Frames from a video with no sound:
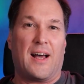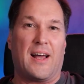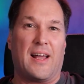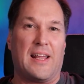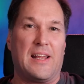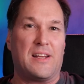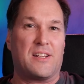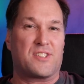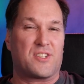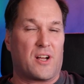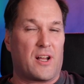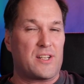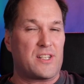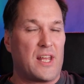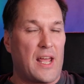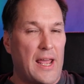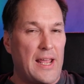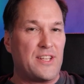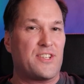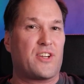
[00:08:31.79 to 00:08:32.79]
He decides
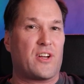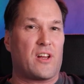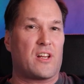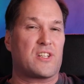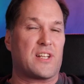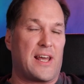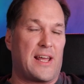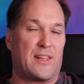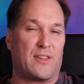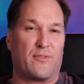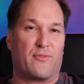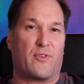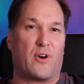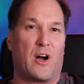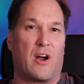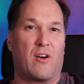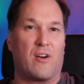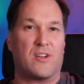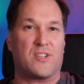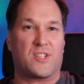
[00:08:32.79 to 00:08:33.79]
he's going to take the
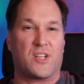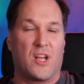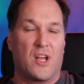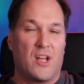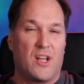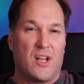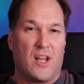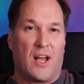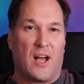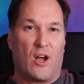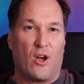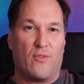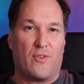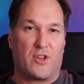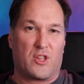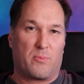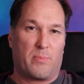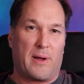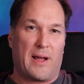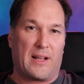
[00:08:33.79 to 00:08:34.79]
virus over
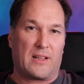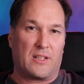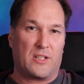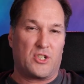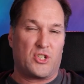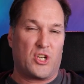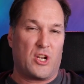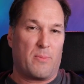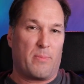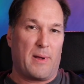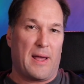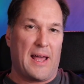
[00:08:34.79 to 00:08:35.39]
to the Packlid ship